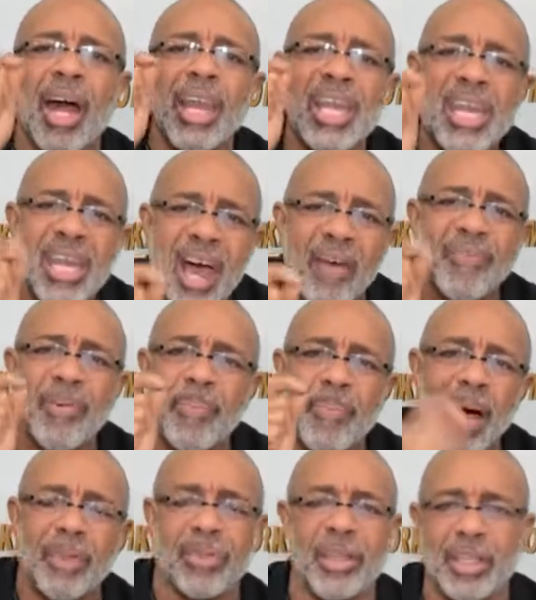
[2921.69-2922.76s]
enough
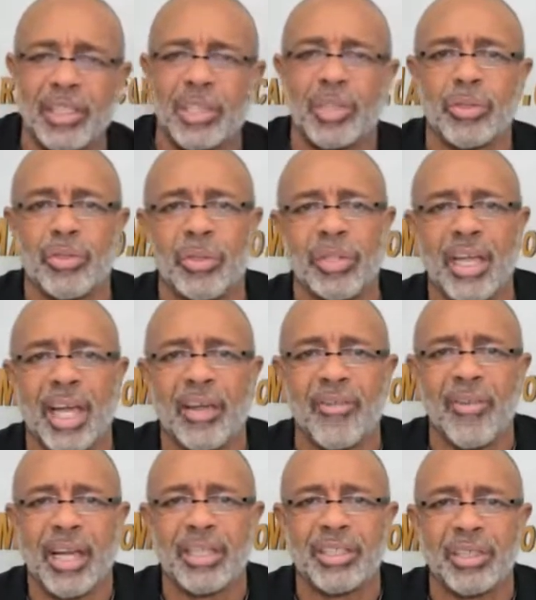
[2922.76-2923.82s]
about their children or their
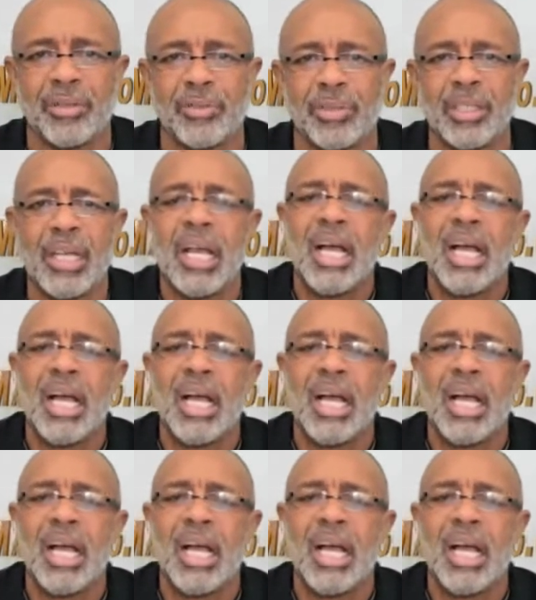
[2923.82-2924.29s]
grandchildren